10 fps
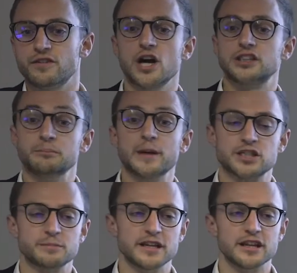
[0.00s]
virgin
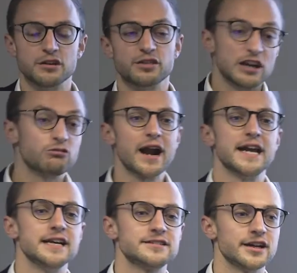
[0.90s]
bitumen that you think,
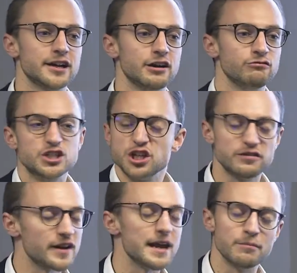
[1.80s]
great, it's going to
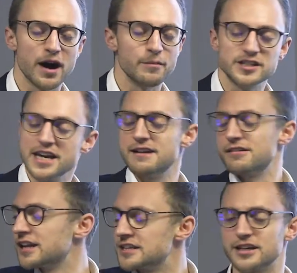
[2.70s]
rejuvenate my
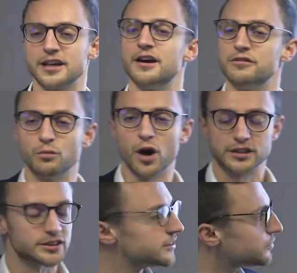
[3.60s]
material, it's going to work
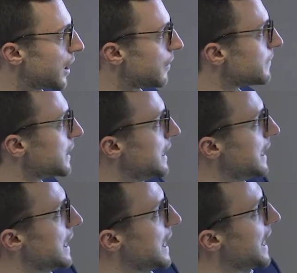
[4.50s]
just as well,
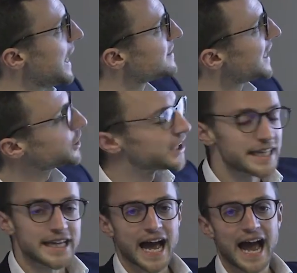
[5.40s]
is
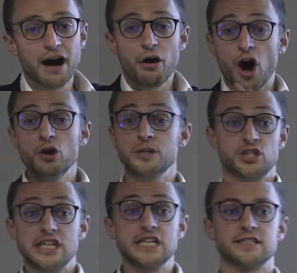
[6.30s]
actually how
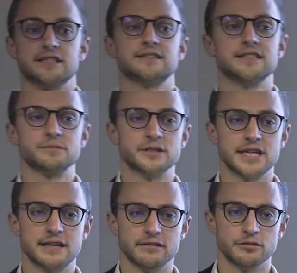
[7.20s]
homogeneous is this
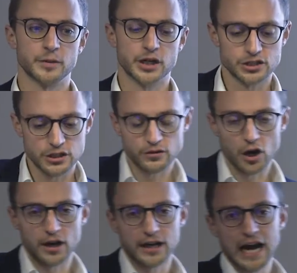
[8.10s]
material? Because you've
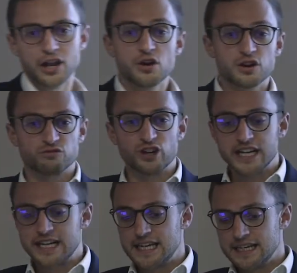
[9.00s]
got a load of
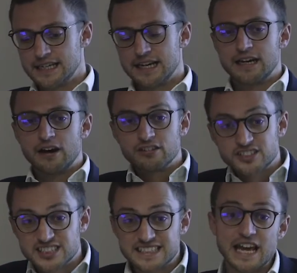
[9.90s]
really
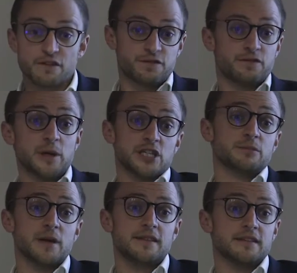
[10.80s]
stiff
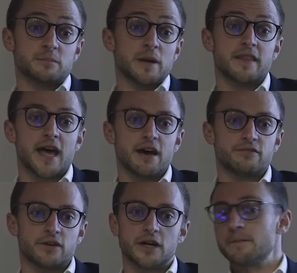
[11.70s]
bitumen that's been there
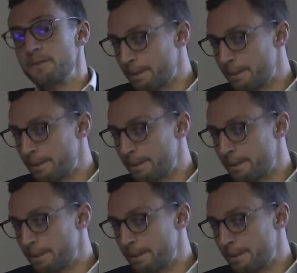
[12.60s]
for,